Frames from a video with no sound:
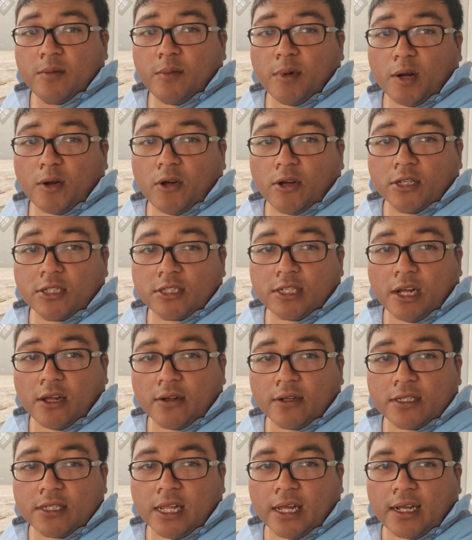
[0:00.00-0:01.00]
My car
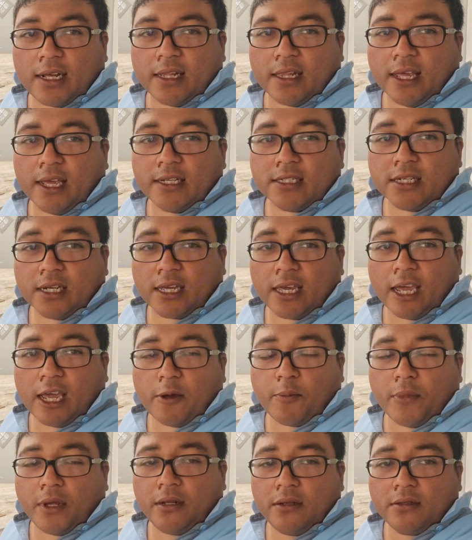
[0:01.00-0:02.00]
sounds like there's a
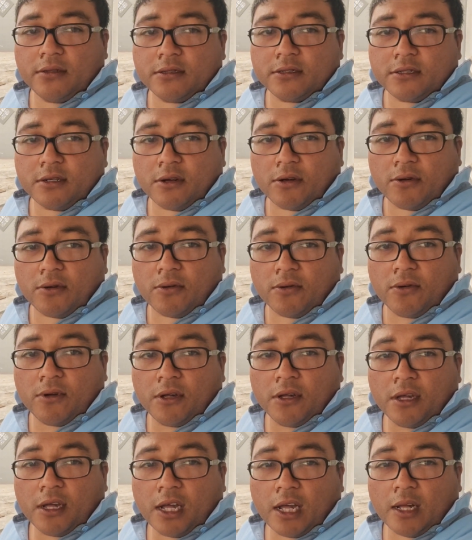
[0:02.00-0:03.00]
cam in. So
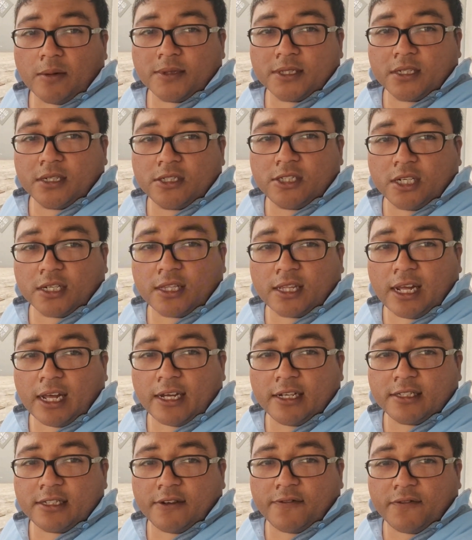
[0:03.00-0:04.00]
I'm just going to check the
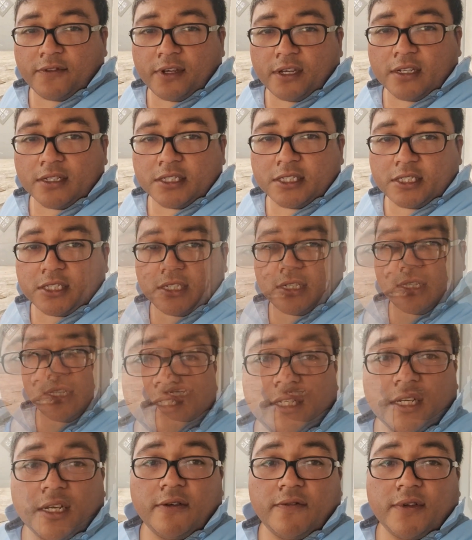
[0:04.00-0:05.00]
ICV and
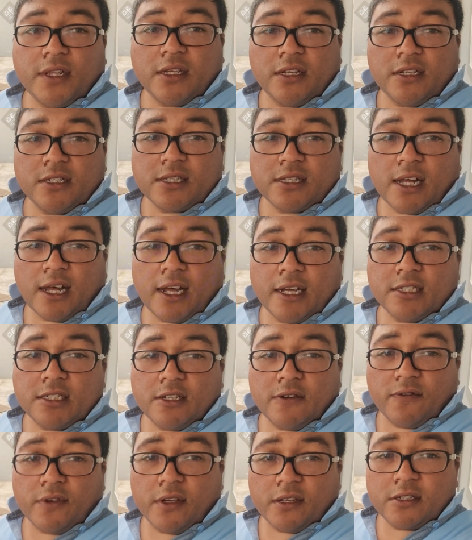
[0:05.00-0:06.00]
check if it is the
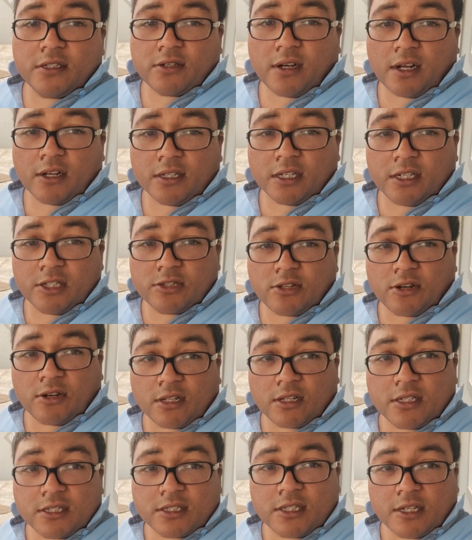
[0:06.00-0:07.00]
ICV. So I already
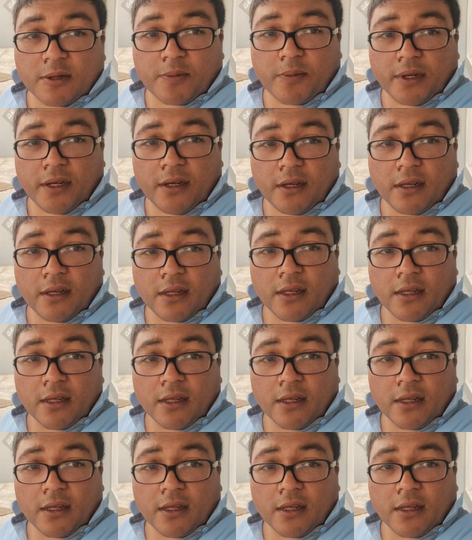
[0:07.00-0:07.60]
started stirping.